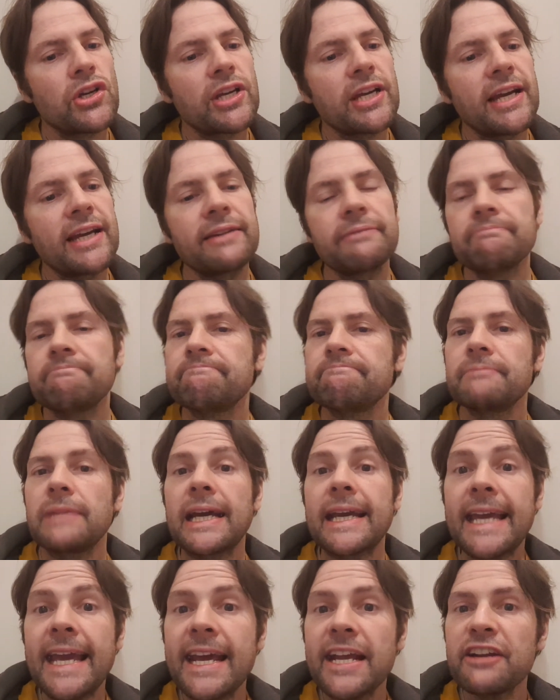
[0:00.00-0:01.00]
Okay,
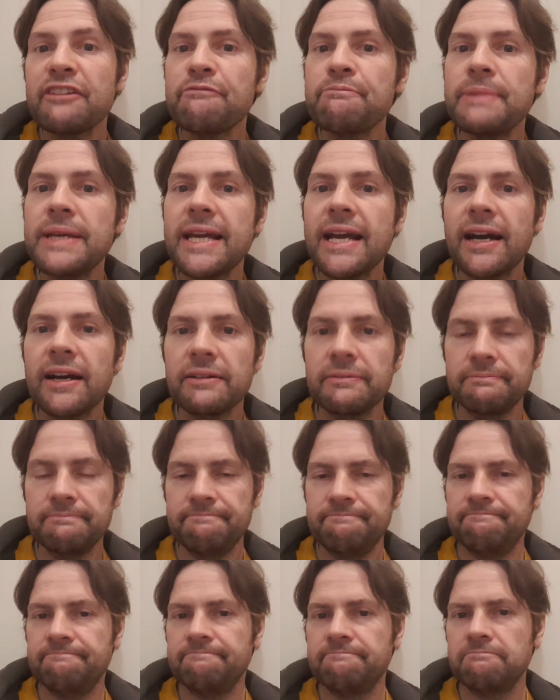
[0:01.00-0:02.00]
a can of beer.
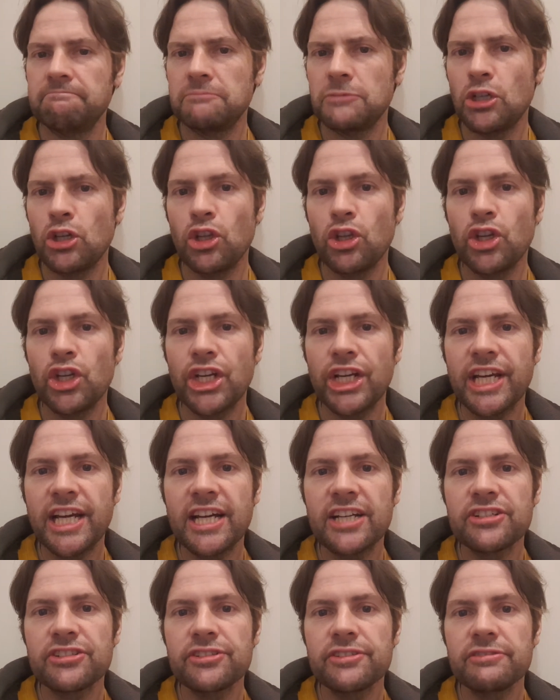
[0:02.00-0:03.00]
A lot of
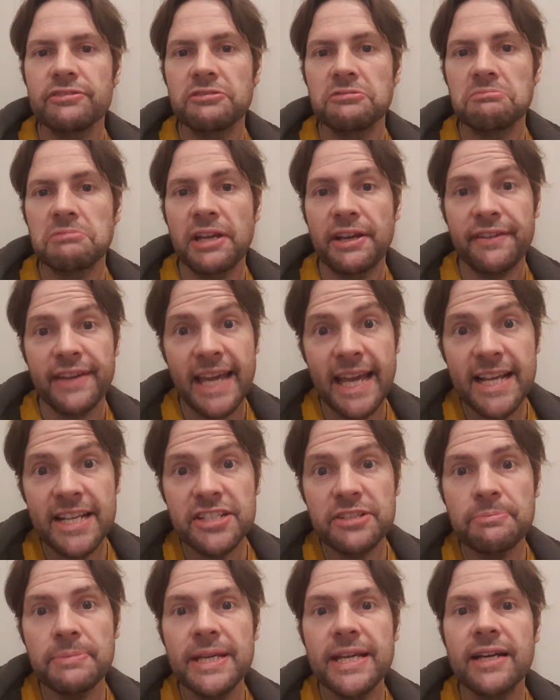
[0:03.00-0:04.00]
countries have
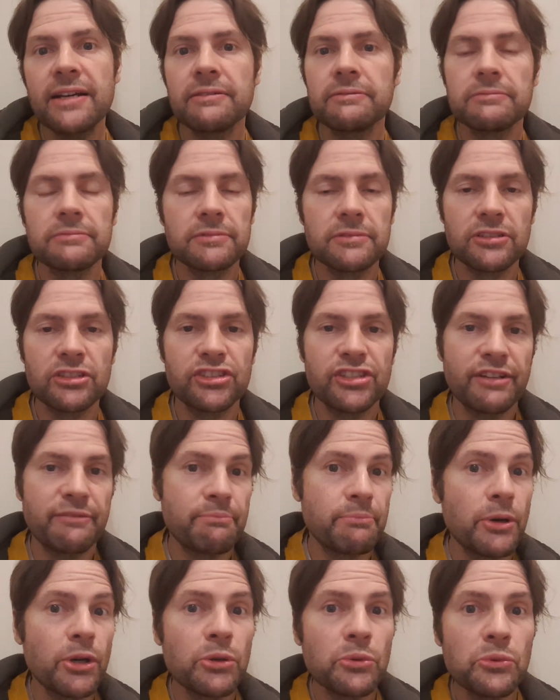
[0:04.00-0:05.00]
cans of beer, also
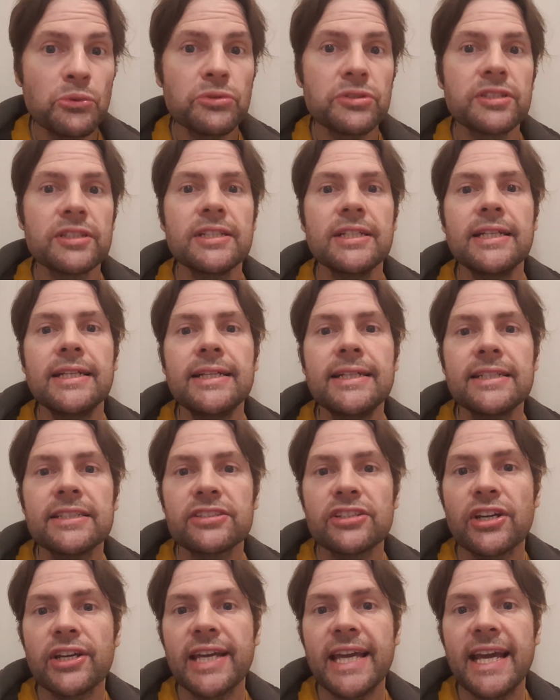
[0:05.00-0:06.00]
bottles.
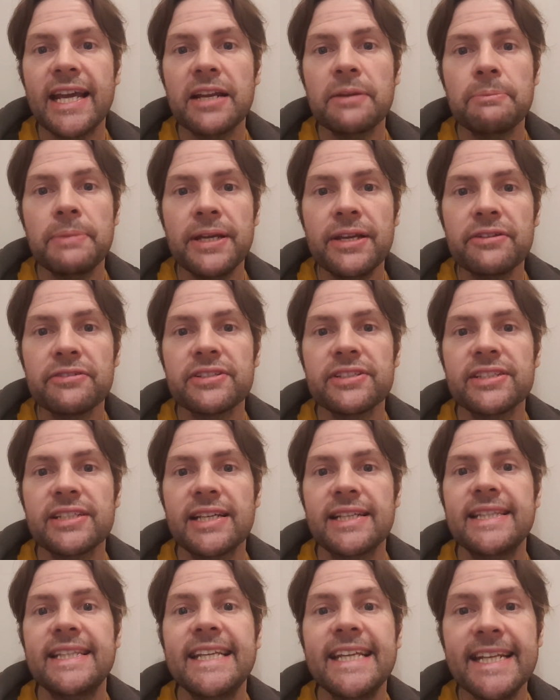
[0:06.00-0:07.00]
So a can of beer is
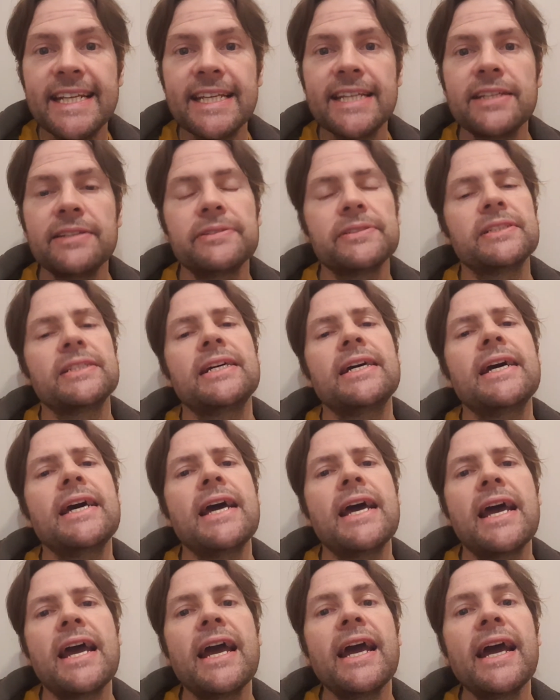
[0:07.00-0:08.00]
a tinny,
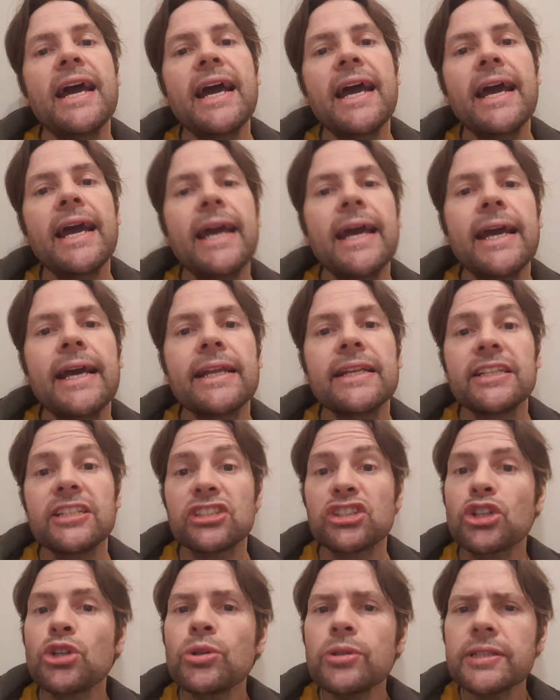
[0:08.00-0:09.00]
and
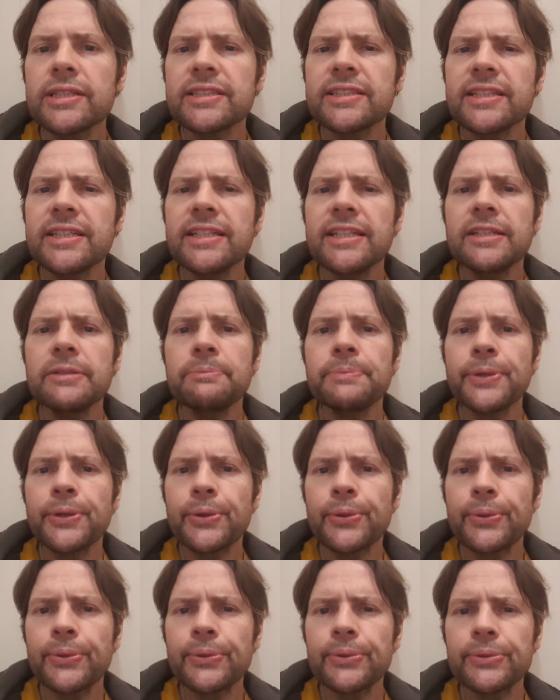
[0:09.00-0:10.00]
it's called a tinny
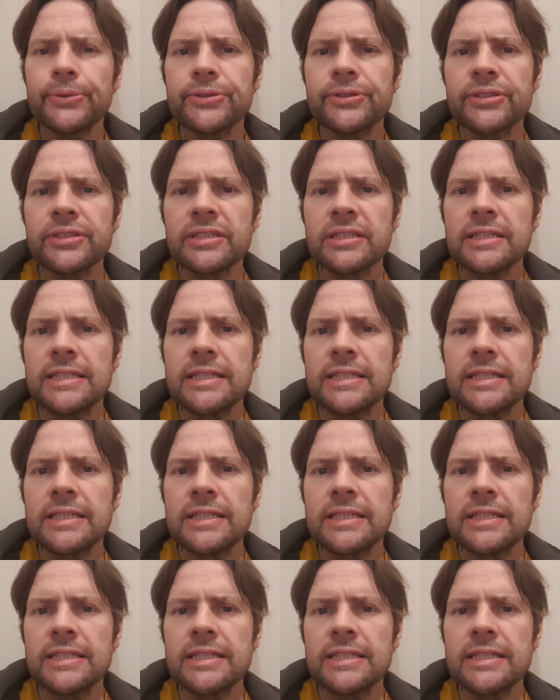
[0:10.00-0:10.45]
because